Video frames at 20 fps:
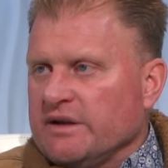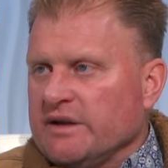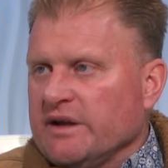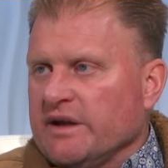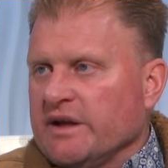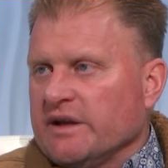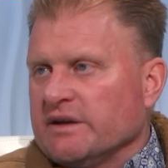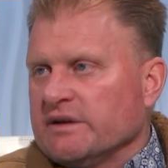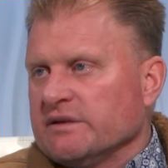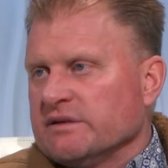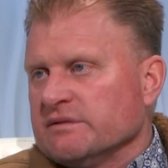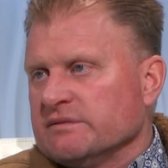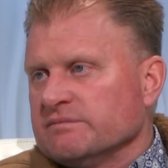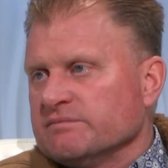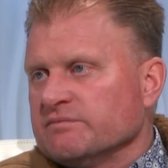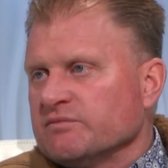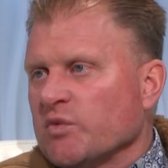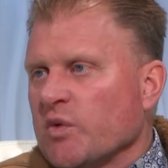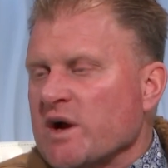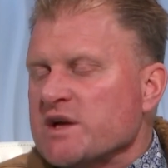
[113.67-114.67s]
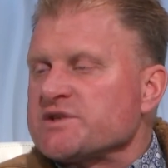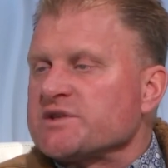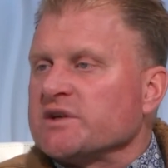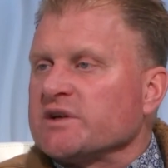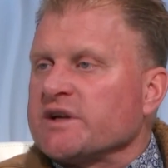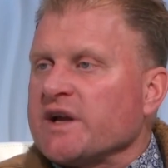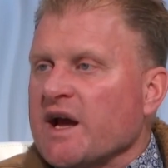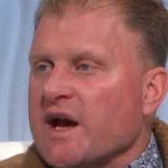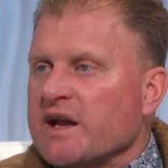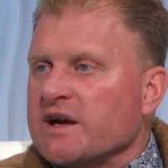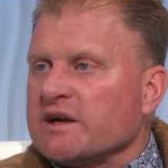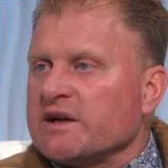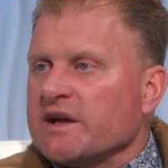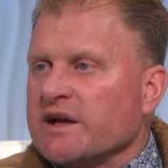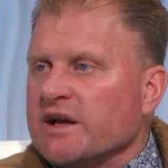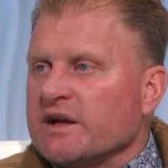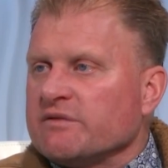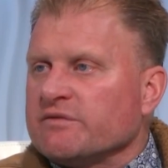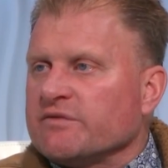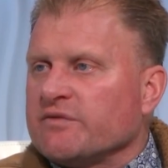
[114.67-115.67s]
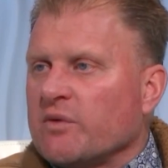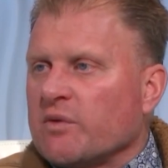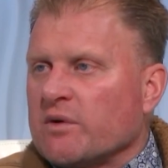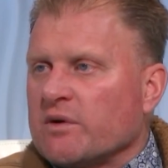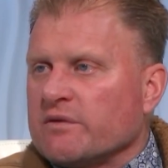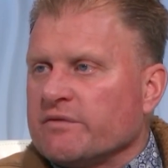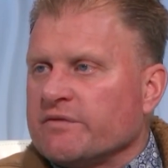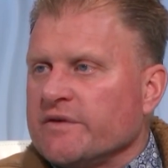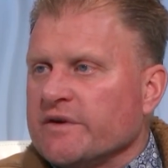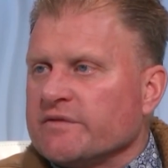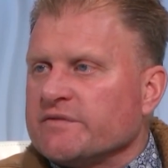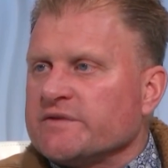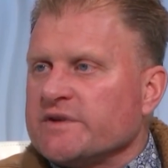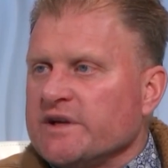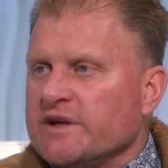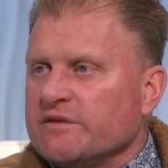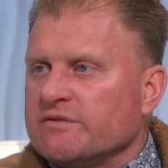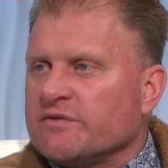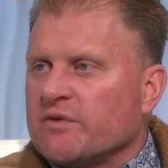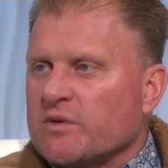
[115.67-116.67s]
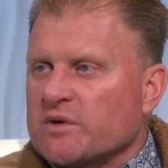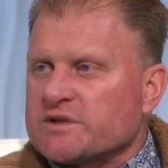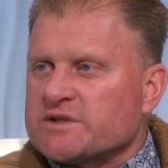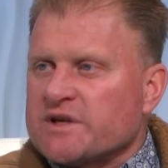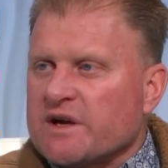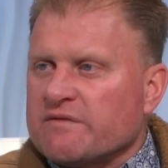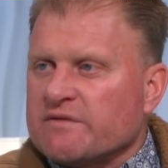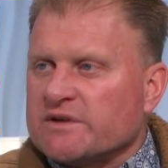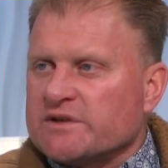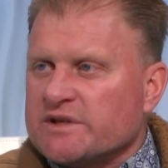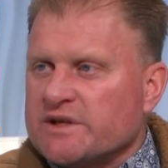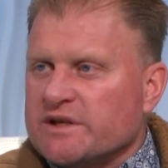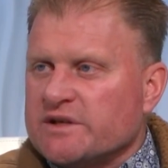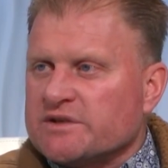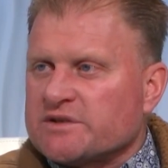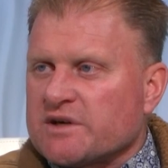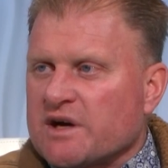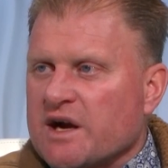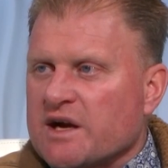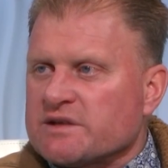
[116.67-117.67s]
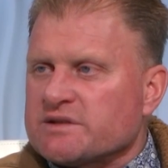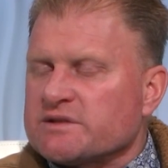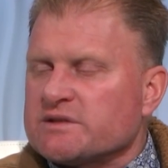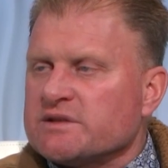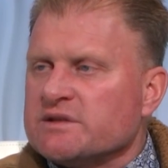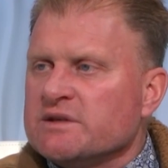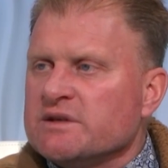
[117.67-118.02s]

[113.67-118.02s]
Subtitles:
in Western Canada hit 415, 417 dressed,